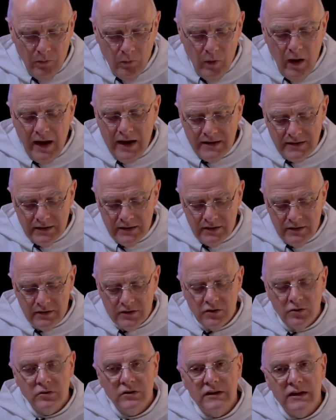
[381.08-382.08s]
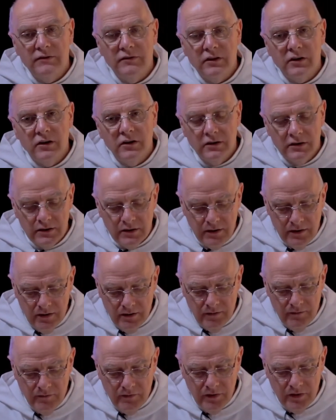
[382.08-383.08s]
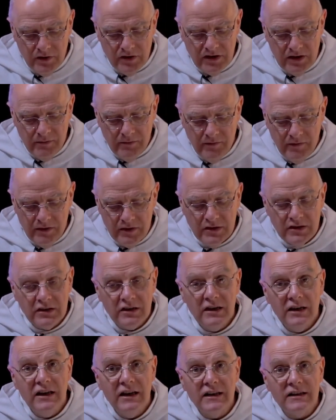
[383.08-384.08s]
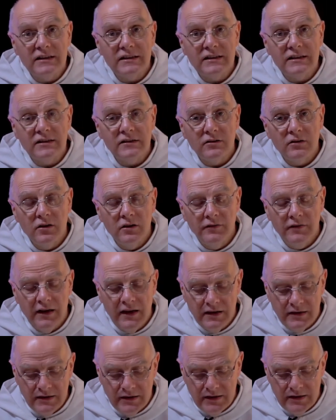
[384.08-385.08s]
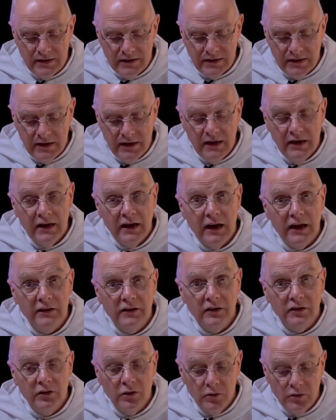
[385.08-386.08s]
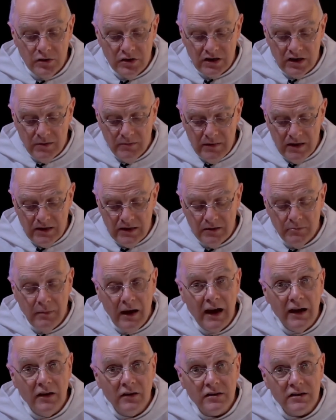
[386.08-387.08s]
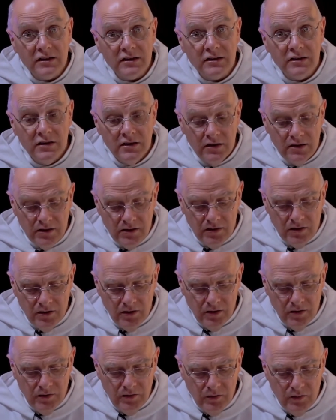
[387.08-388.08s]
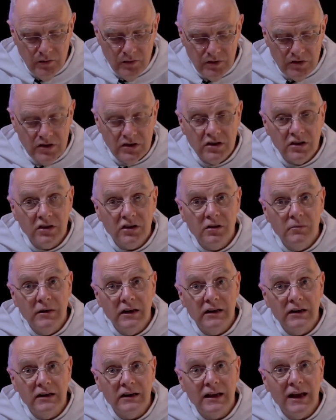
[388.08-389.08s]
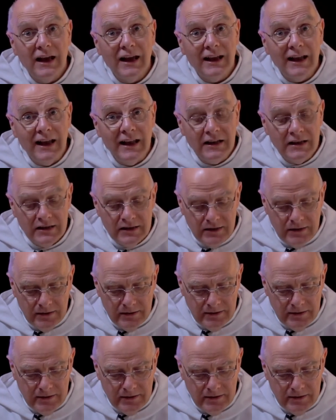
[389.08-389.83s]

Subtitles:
Why is it so difficult for some of us to list offences, either those committed by us or those committed against